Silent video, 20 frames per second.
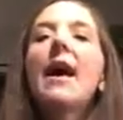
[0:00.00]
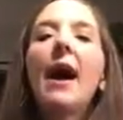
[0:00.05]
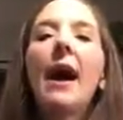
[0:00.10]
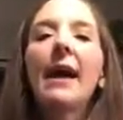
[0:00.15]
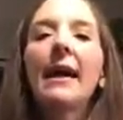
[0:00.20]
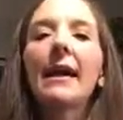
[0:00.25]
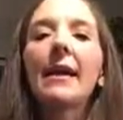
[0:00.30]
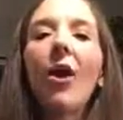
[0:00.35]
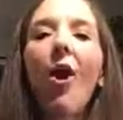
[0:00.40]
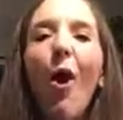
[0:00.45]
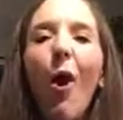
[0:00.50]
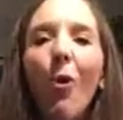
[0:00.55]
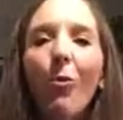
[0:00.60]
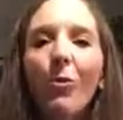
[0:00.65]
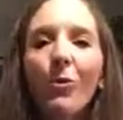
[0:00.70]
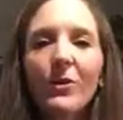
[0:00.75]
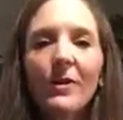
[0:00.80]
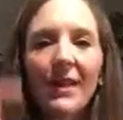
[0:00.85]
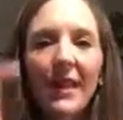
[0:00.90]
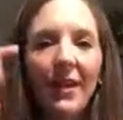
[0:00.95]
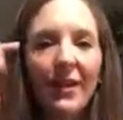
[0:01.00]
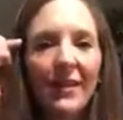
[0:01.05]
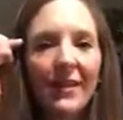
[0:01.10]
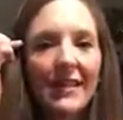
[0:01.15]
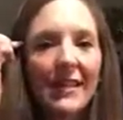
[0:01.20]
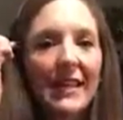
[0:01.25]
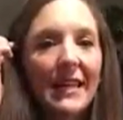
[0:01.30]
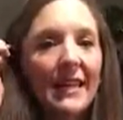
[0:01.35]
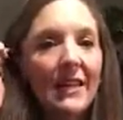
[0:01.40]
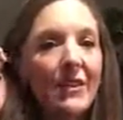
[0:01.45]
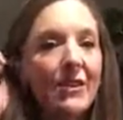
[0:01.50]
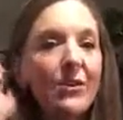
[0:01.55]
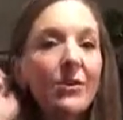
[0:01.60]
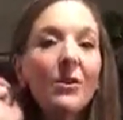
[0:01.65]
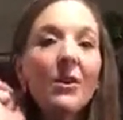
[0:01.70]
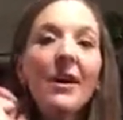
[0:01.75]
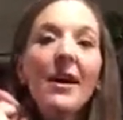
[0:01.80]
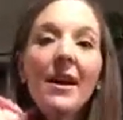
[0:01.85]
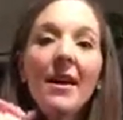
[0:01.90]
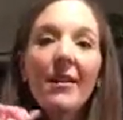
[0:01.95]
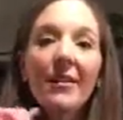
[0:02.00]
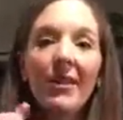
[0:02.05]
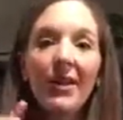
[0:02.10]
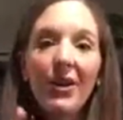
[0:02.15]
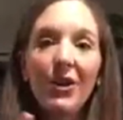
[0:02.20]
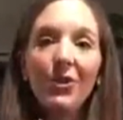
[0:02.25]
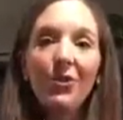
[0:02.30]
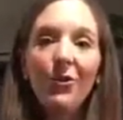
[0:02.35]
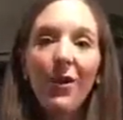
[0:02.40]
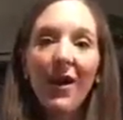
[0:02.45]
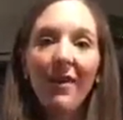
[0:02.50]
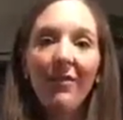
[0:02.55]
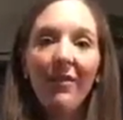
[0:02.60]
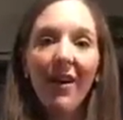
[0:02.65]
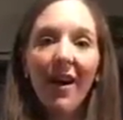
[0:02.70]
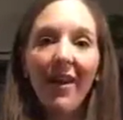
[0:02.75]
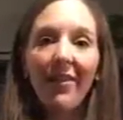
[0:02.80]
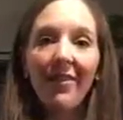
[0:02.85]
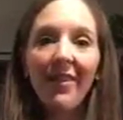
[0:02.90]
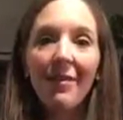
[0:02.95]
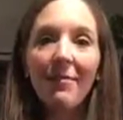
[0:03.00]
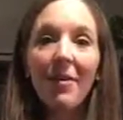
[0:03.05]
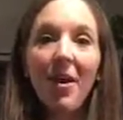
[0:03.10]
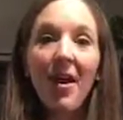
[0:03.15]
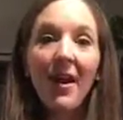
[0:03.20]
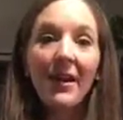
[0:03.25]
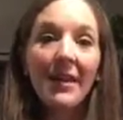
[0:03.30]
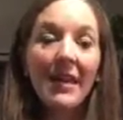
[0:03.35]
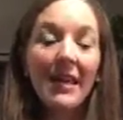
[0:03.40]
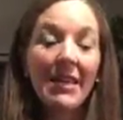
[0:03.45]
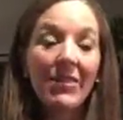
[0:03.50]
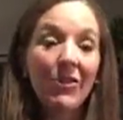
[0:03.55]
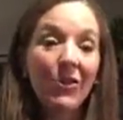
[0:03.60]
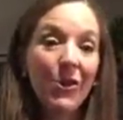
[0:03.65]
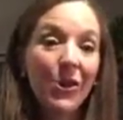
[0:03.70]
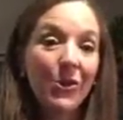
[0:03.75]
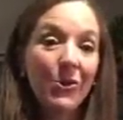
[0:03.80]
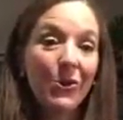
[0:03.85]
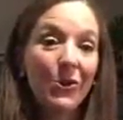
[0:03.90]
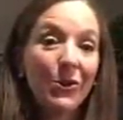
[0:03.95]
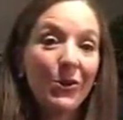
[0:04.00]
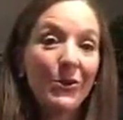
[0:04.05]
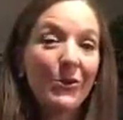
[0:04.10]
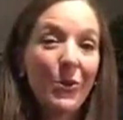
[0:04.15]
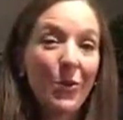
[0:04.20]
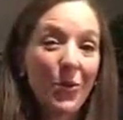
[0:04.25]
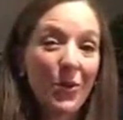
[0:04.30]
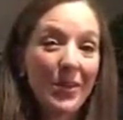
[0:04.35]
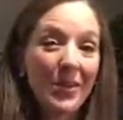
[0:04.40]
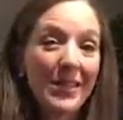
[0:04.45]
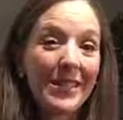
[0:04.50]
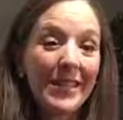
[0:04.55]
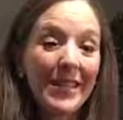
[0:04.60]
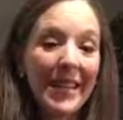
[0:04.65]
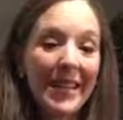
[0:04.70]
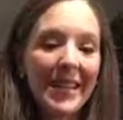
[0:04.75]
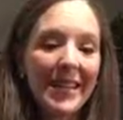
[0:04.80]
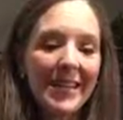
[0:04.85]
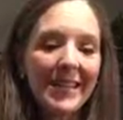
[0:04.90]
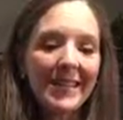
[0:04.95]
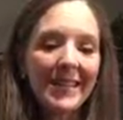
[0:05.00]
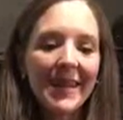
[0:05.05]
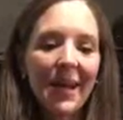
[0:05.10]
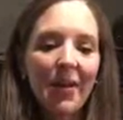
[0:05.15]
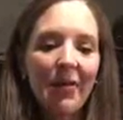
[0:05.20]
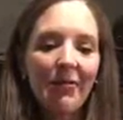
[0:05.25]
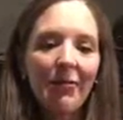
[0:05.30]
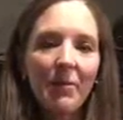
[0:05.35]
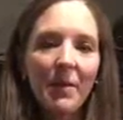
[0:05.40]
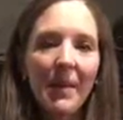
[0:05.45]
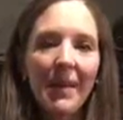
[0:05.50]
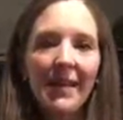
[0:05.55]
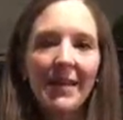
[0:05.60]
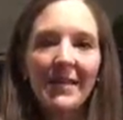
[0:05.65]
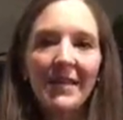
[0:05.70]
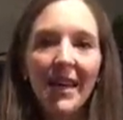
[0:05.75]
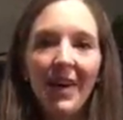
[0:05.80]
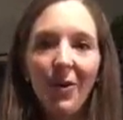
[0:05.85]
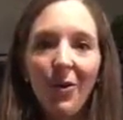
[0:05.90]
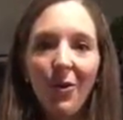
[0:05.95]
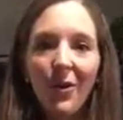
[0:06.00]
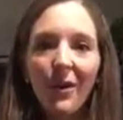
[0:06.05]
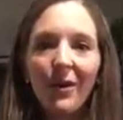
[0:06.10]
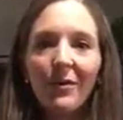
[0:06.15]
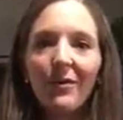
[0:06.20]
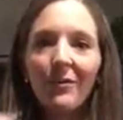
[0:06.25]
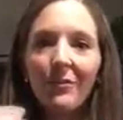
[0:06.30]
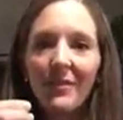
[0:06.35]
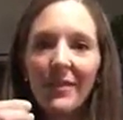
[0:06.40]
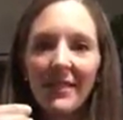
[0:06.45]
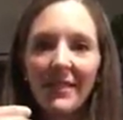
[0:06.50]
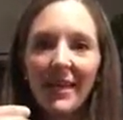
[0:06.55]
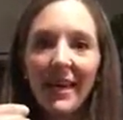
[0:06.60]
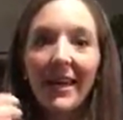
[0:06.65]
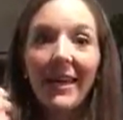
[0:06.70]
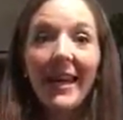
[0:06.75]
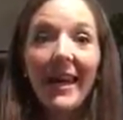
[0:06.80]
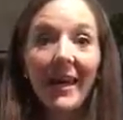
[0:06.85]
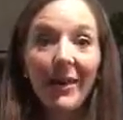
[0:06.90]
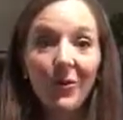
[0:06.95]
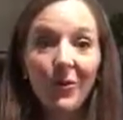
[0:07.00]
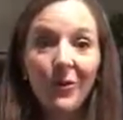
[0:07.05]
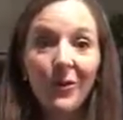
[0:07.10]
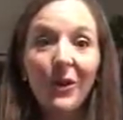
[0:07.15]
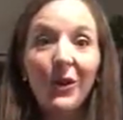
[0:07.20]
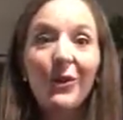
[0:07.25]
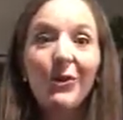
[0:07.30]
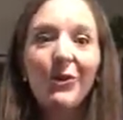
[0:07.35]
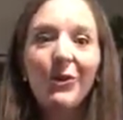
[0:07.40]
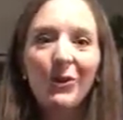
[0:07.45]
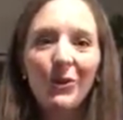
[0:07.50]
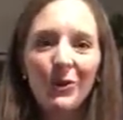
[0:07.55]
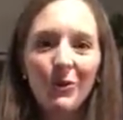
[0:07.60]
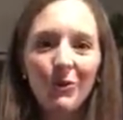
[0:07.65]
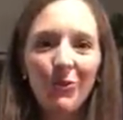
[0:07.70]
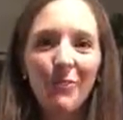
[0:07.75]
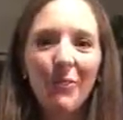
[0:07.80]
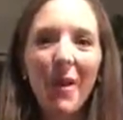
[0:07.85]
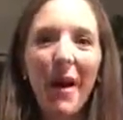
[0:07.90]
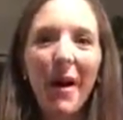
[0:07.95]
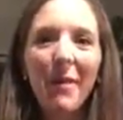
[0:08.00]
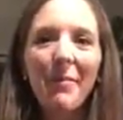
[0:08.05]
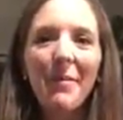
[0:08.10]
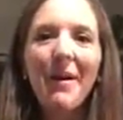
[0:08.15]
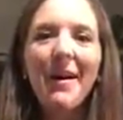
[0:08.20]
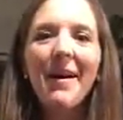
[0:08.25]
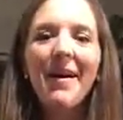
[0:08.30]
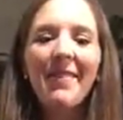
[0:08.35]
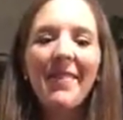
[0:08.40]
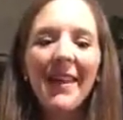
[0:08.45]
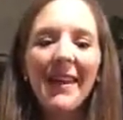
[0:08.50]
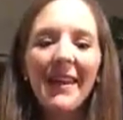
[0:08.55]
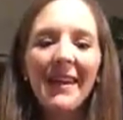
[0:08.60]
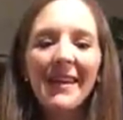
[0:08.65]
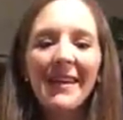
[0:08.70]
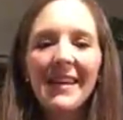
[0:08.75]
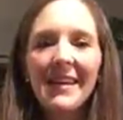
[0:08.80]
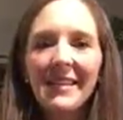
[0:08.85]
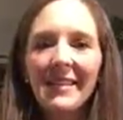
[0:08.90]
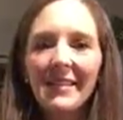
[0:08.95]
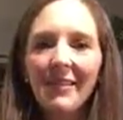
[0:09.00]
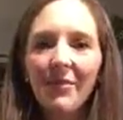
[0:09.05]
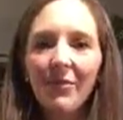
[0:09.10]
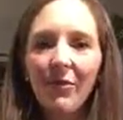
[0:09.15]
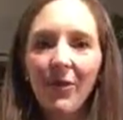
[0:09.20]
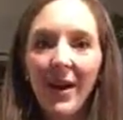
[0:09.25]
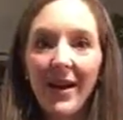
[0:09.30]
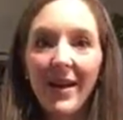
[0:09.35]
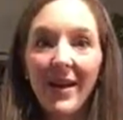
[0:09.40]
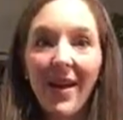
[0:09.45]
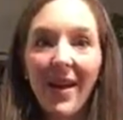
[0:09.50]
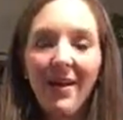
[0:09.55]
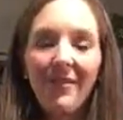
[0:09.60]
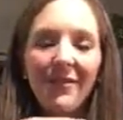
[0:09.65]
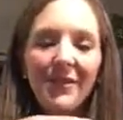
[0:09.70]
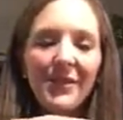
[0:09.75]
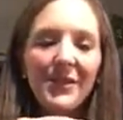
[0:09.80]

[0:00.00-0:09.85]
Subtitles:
I can almost guarantee you that you have got them on either cuticles or the skin itself, because that oil from the skin and or the cuticles will pop that adhesive right off.